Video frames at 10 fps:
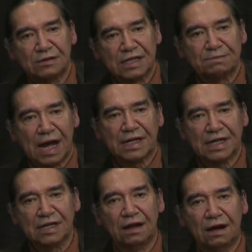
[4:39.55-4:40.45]

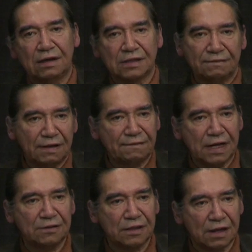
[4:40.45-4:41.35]
trespassing laws of the
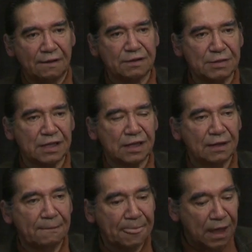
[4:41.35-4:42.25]
federal government.
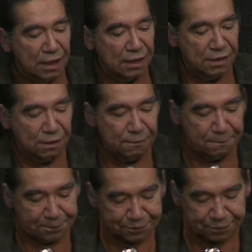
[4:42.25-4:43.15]

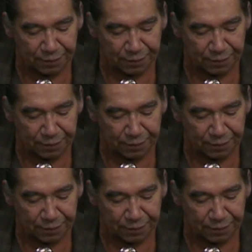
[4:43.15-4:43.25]
So